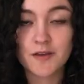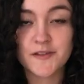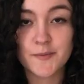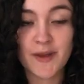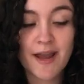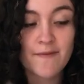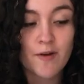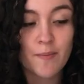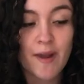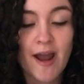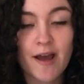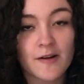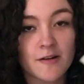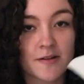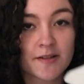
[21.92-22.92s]
So we have our
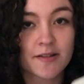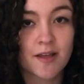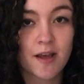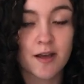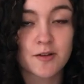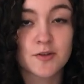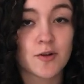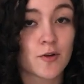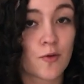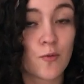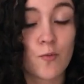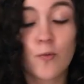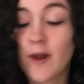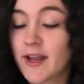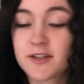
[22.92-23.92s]
patterns that
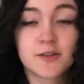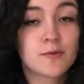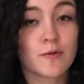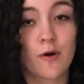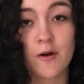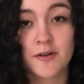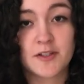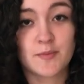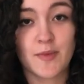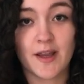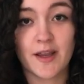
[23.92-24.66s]
took way too long to